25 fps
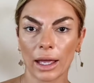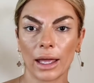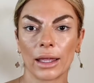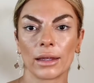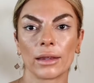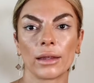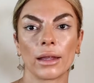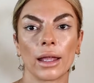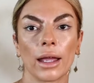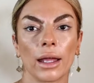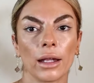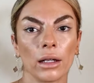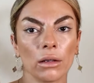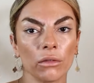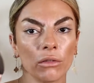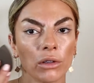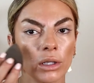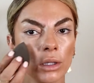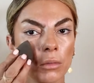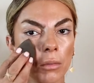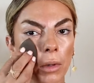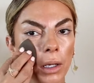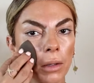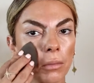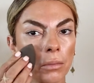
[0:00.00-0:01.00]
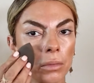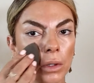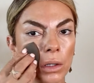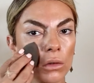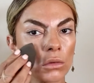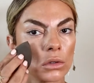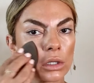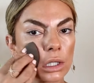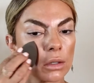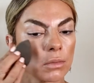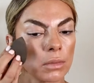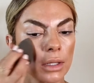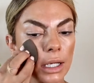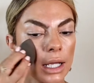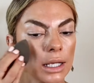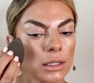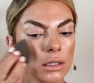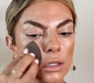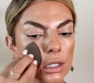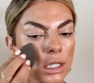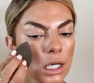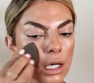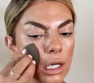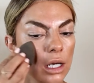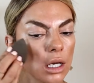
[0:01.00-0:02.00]
And then with my beauty
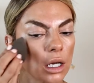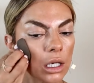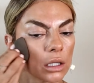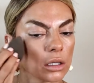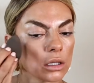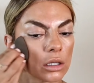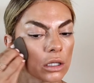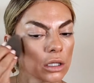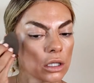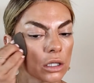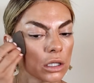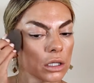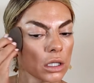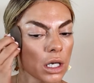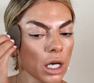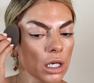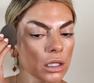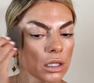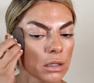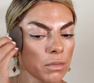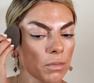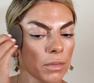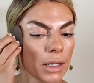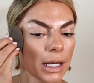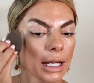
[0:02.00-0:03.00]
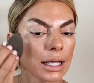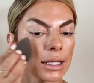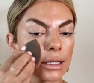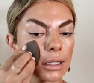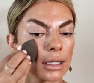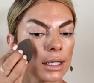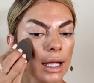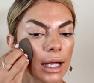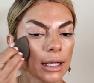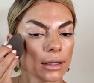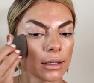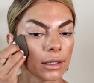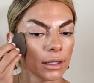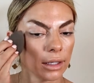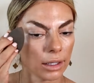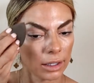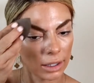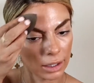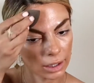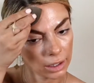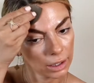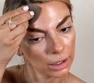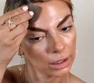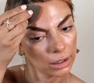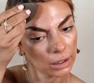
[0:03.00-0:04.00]
blender, I just blend that
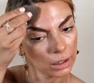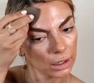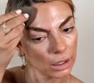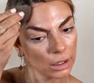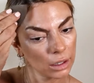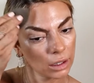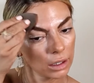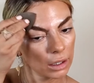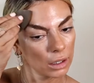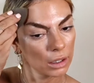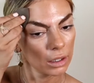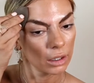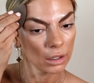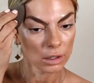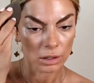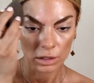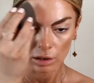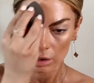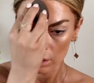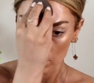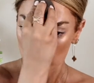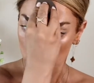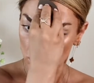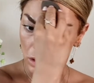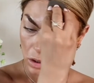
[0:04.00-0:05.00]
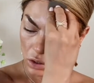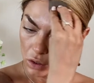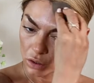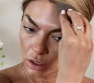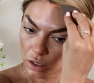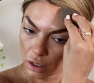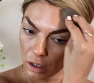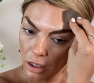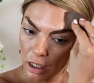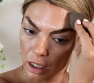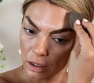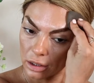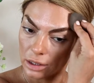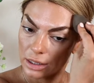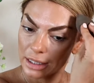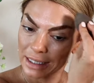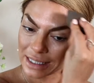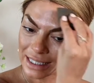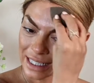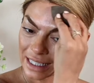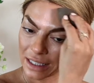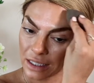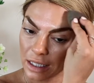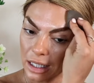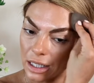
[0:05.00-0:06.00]
in, so not
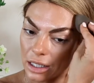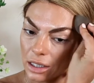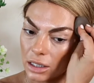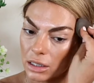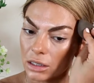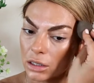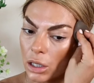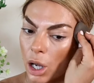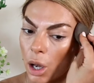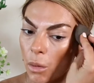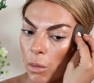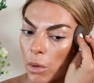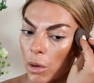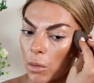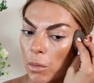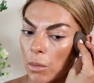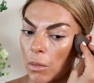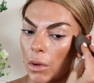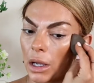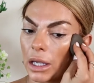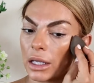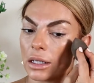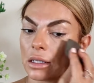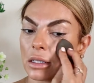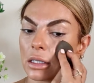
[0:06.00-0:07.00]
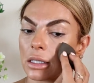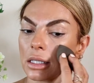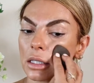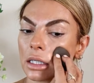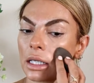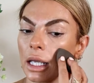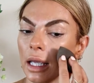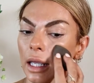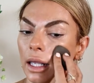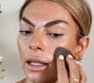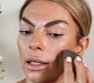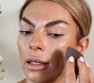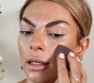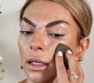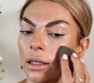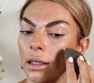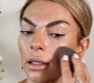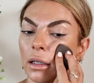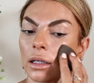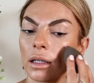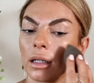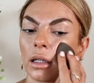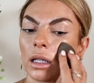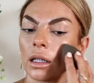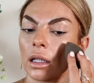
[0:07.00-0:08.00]
sitting top of my skin,
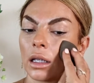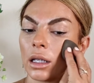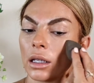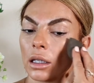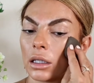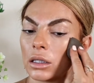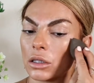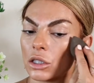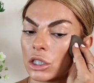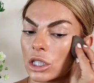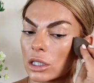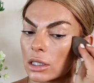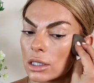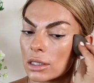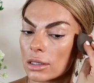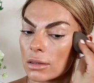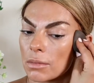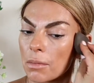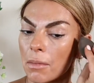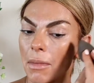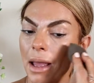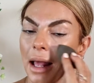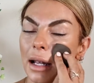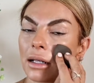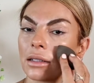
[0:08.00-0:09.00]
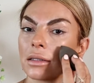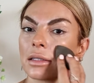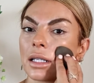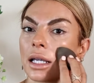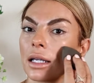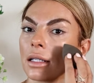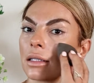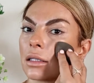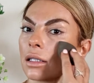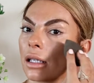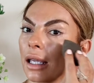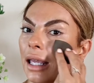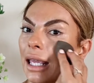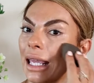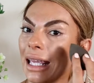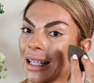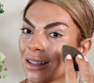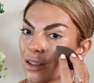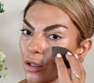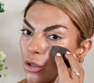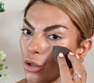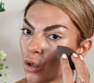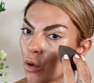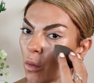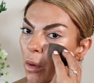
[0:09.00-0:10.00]
just melt it
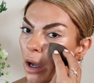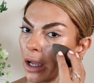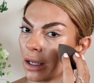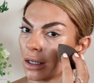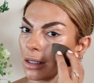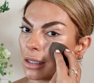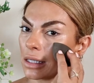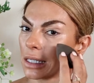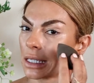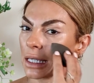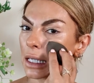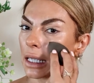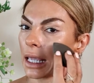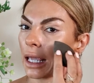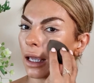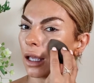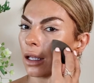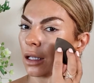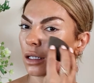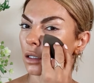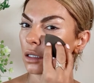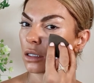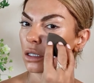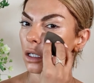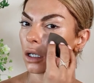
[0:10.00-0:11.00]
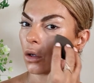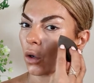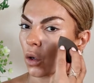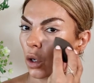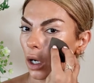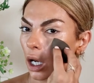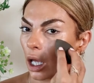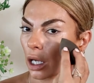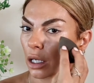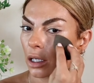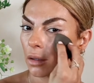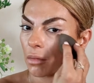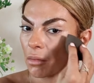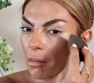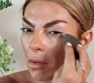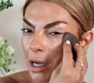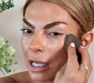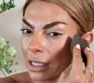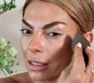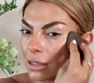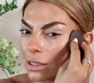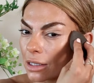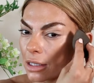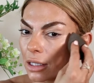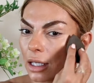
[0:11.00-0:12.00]
into my skin. It look like
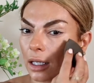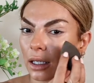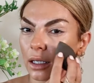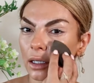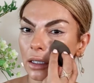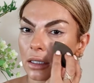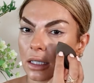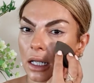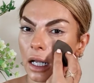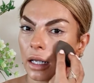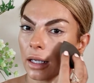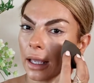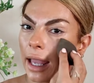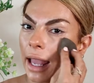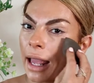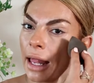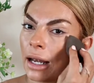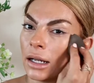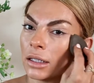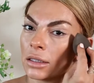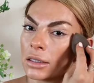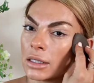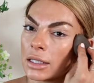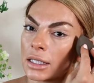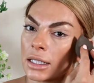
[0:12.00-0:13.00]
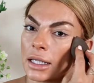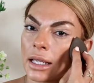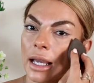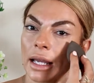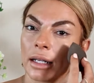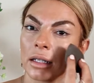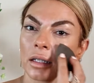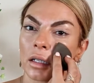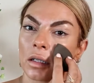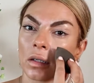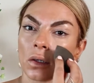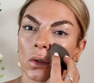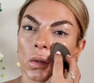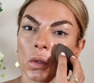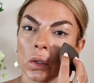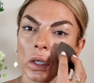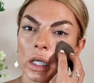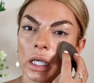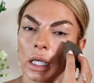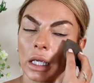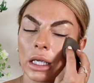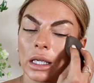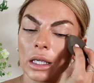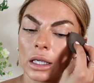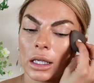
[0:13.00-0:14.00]
my skin is like healthy and
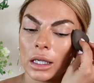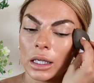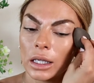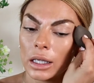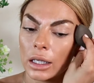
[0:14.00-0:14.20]
glowy.